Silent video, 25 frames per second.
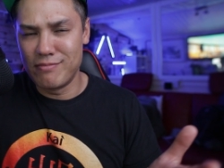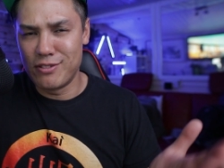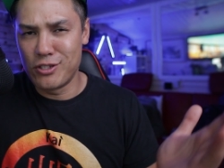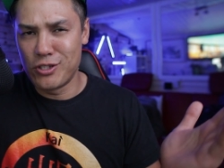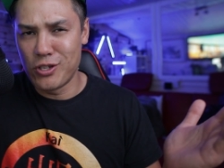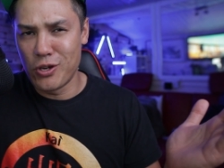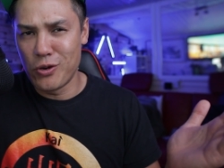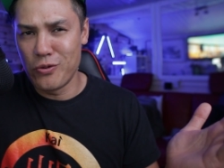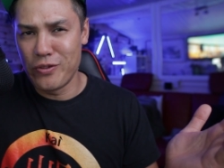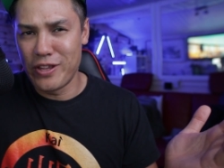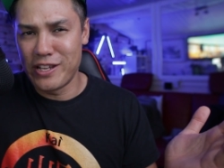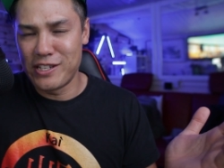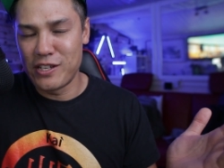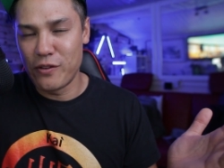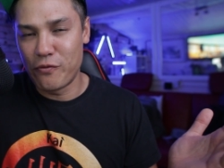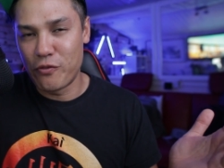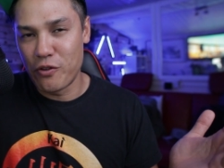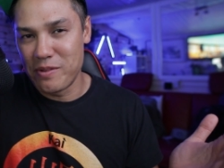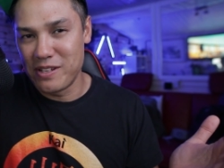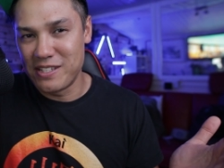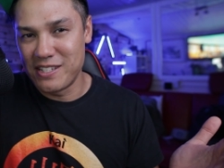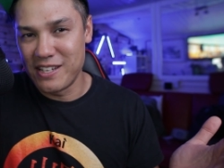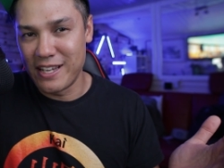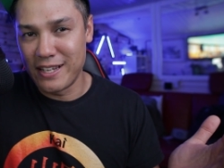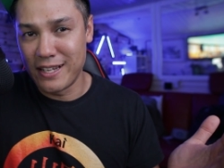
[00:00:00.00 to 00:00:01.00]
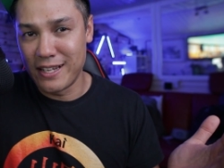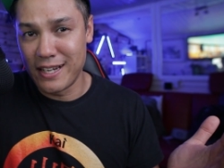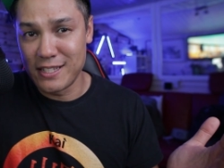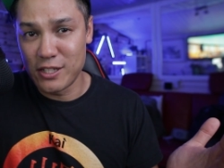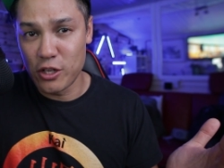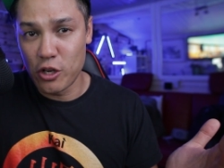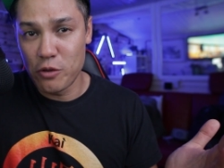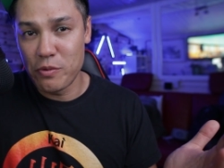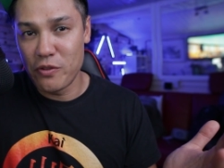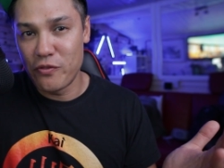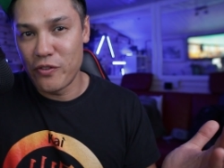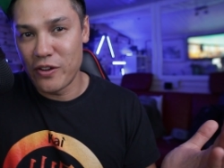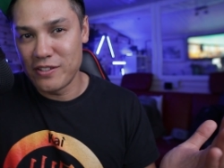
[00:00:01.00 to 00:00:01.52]
So that's it from me today, guys. I
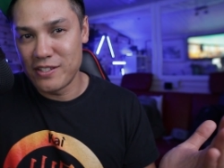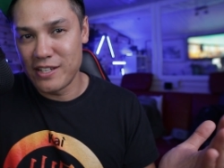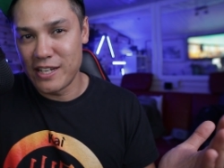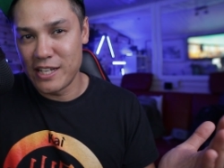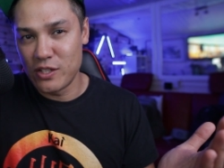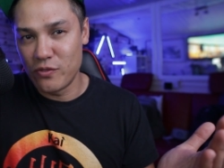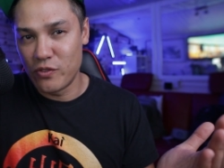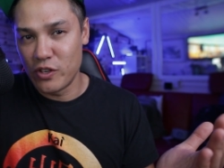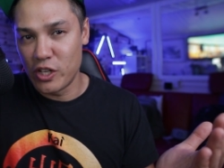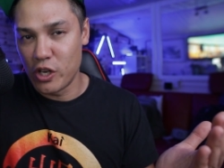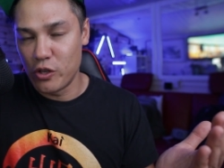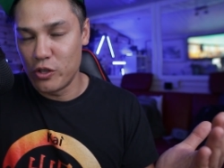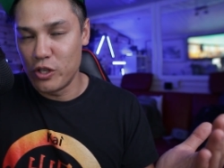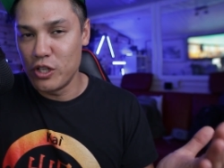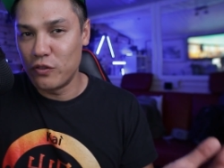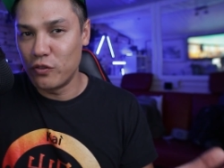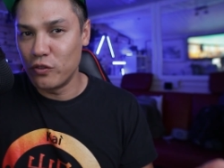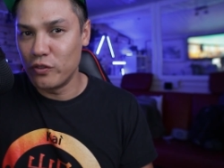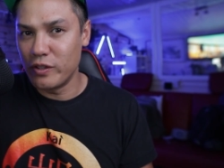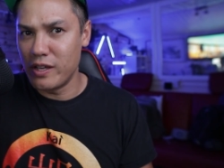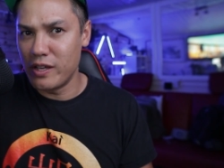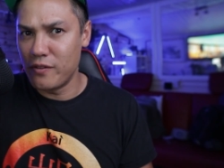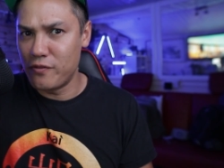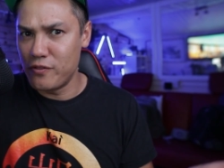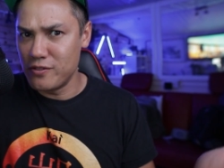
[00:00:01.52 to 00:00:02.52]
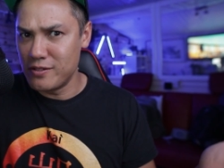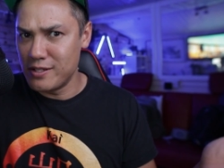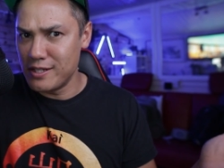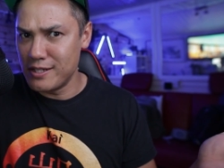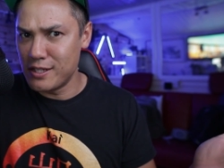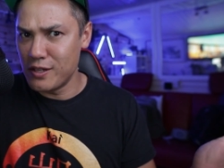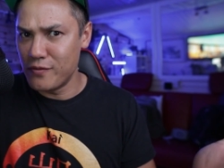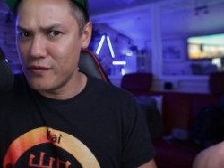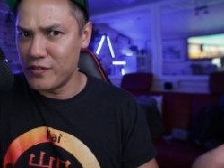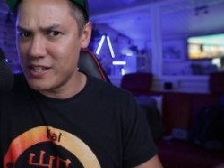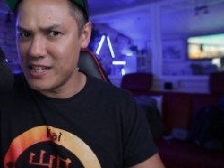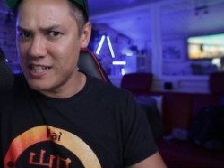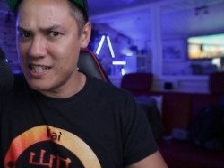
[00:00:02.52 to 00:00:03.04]
hope you found today's video useful. If you did,
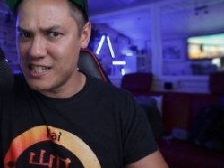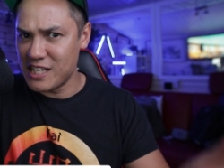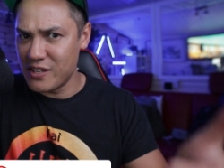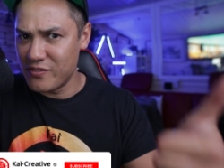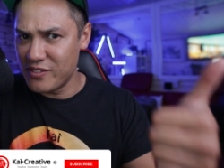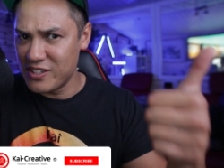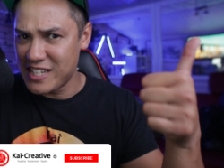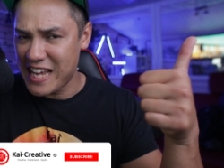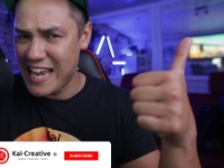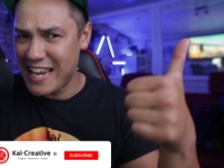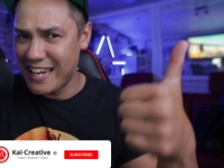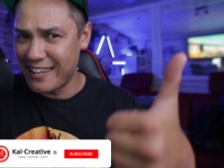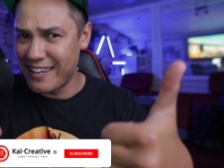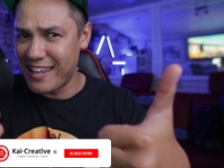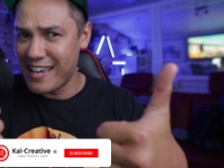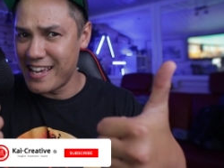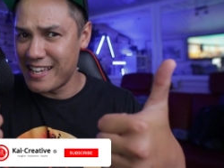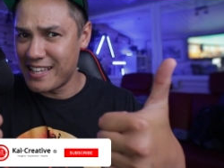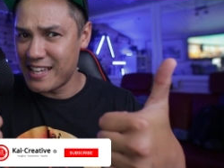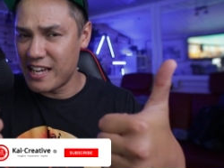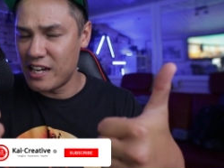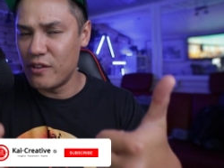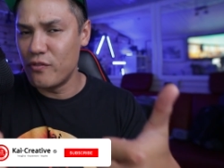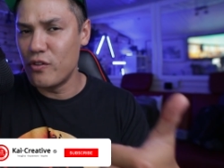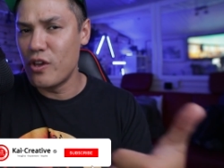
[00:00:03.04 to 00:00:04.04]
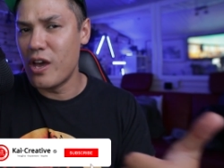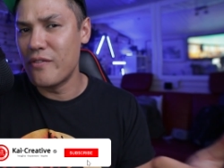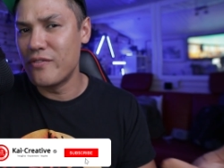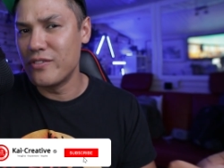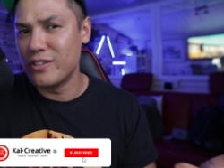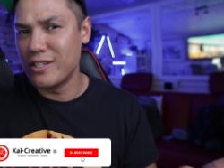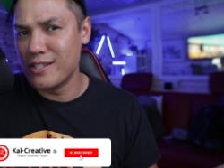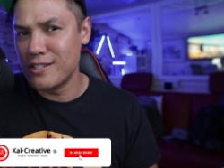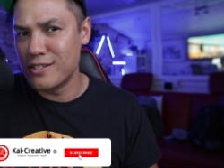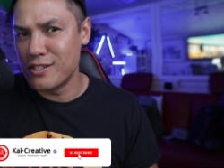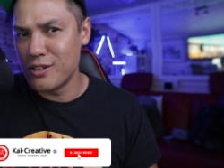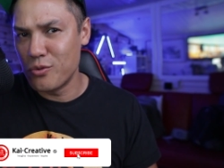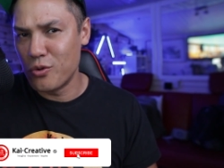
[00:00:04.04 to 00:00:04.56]
don't forget to give us a like. And if you haven't
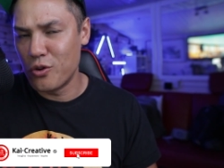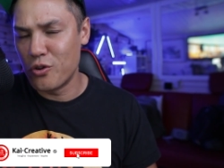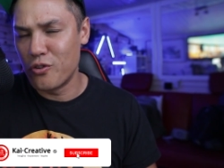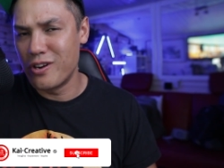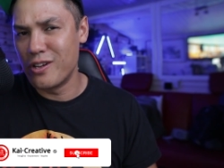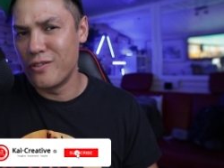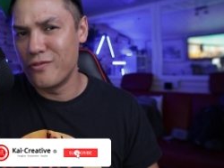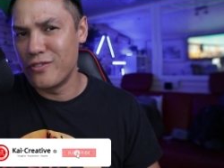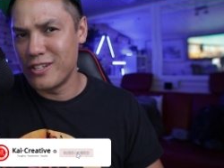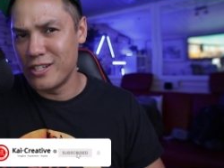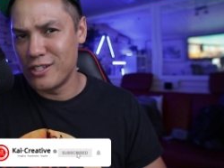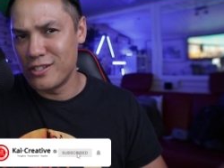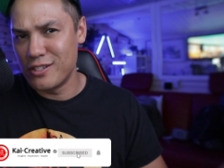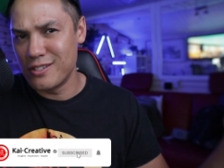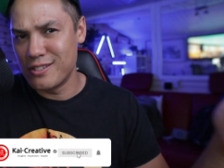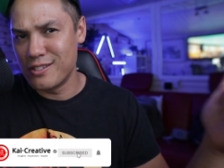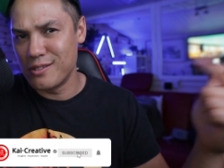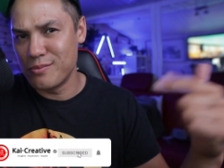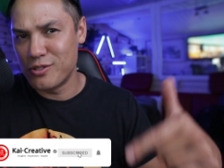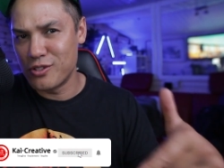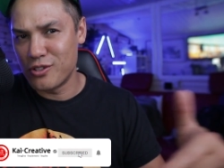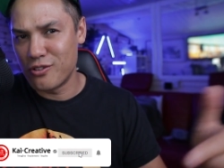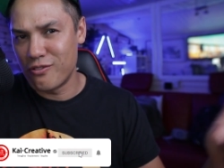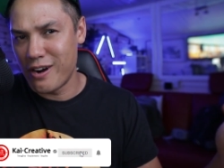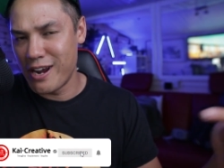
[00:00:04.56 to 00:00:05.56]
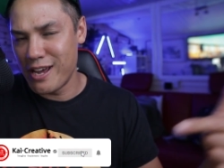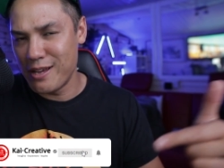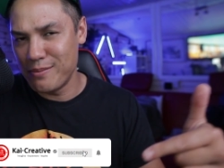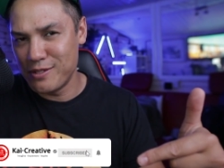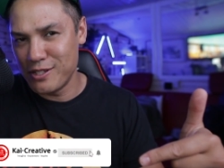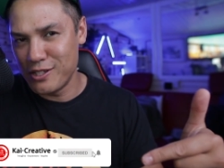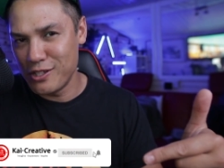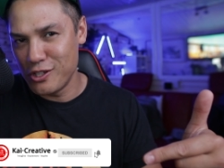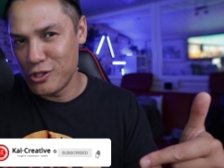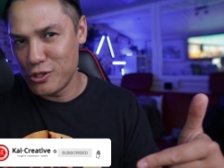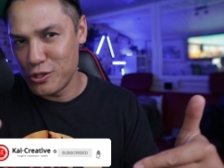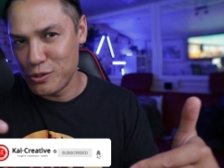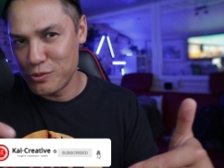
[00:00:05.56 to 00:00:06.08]
done so already, don't forget to subscribe to
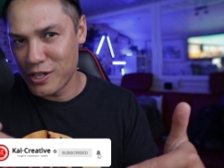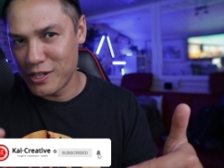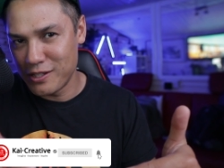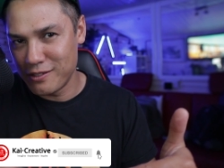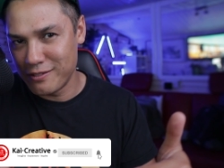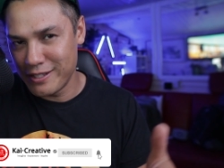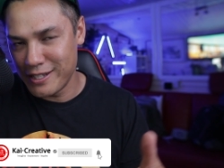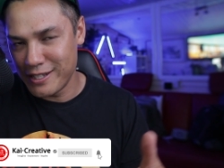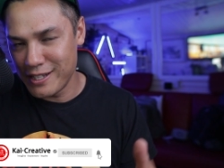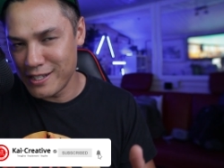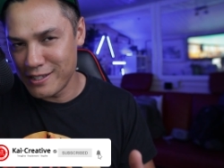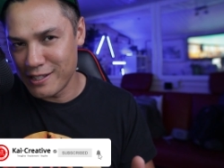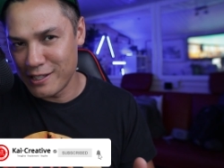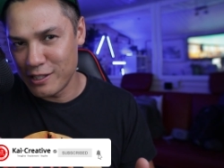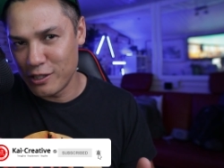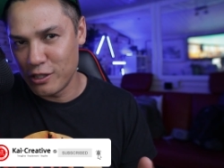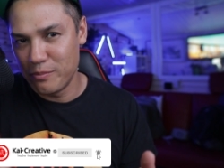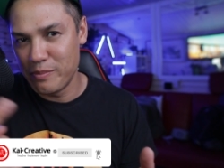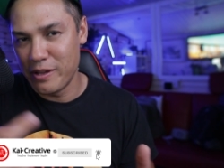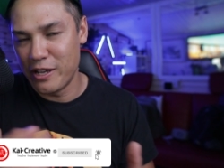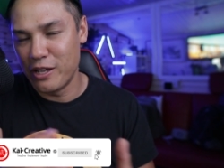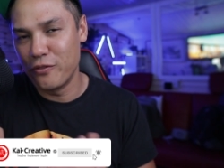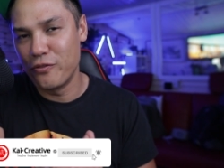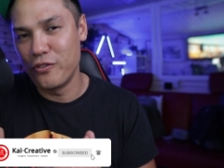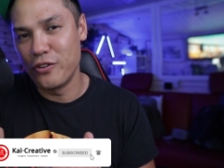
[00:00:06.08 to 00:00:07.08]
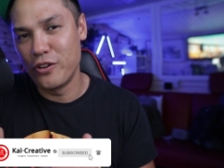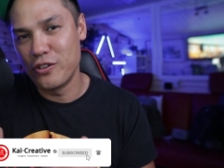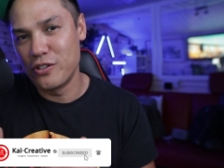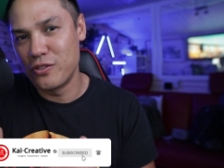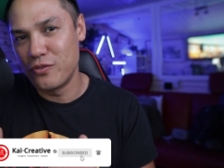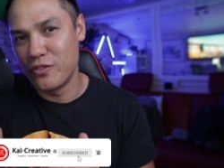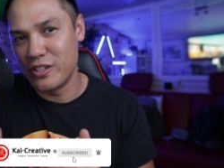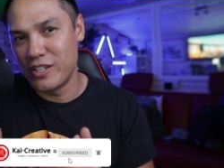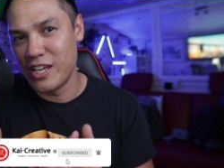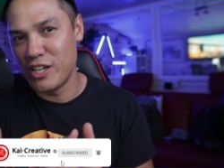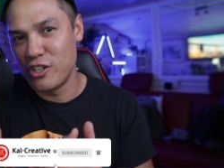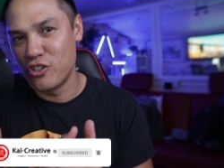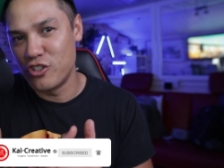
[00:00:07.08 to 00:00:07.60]
the YouTube channel, hit the little bell for
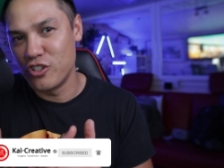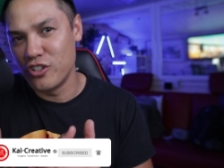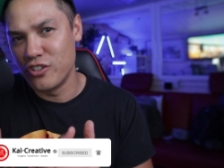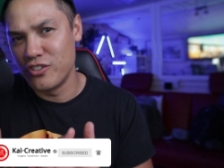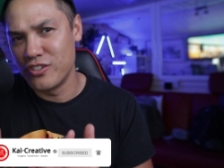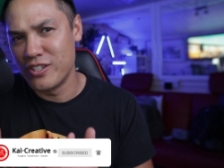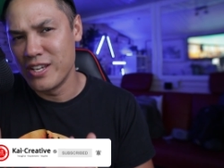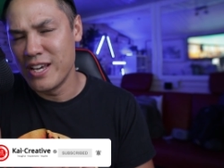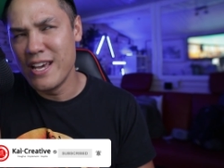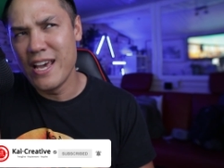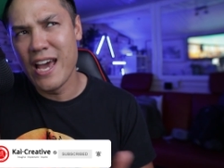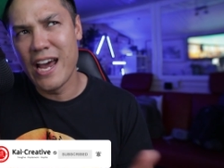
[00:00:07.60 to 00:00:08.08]
notifications.